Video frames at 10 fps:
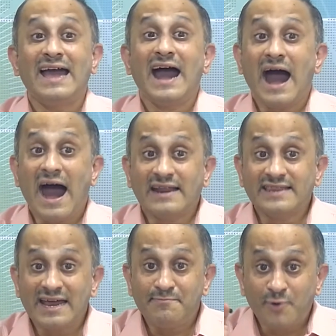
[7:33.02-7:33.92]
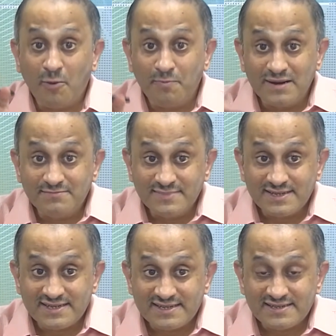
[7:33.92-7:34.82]
Are there
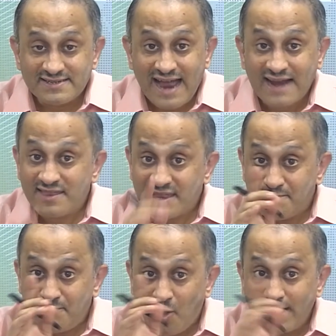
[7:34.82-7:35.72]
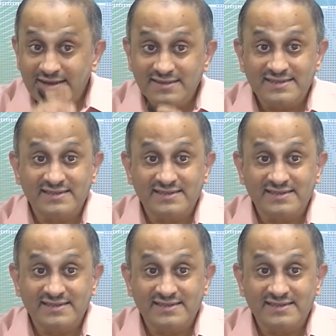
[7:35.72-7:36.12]
problems at some points?